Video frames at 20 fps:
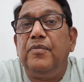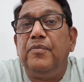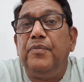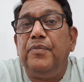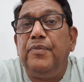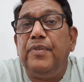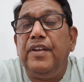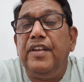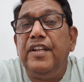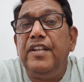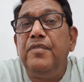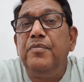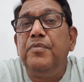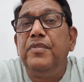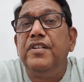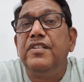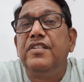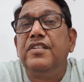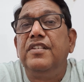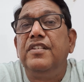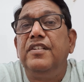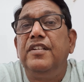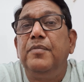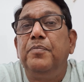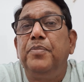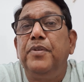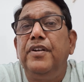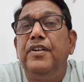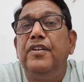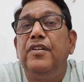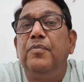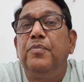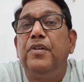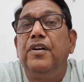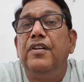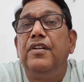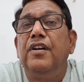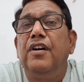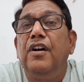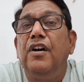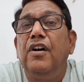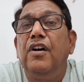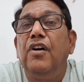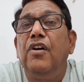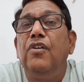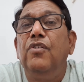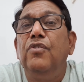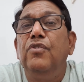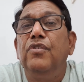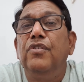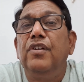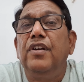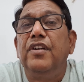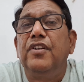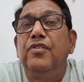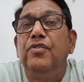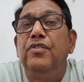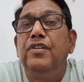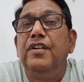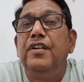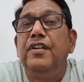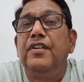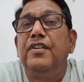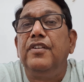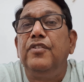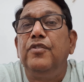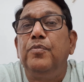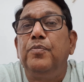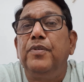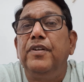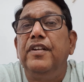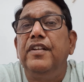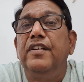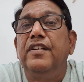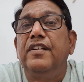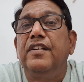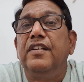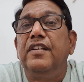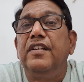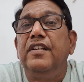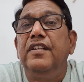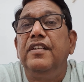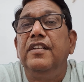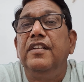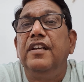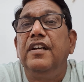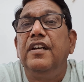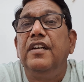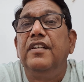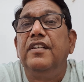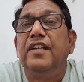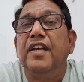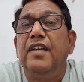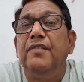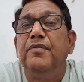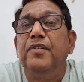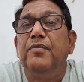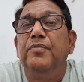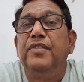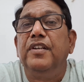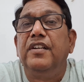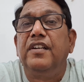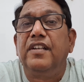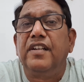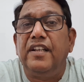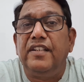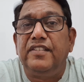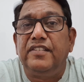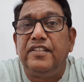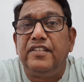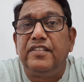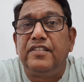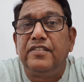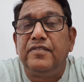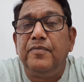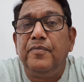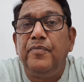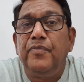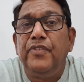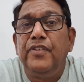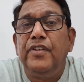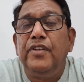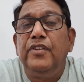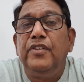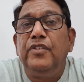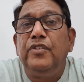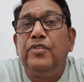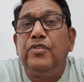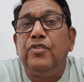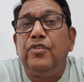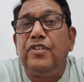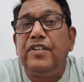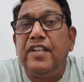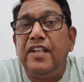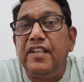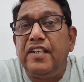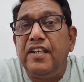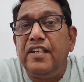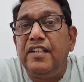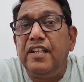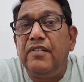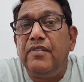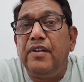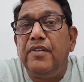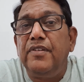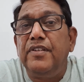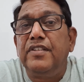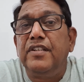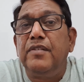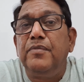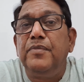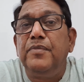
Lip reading: very much depend upon how accurate you predict in the time of the crisis. So taking the vibration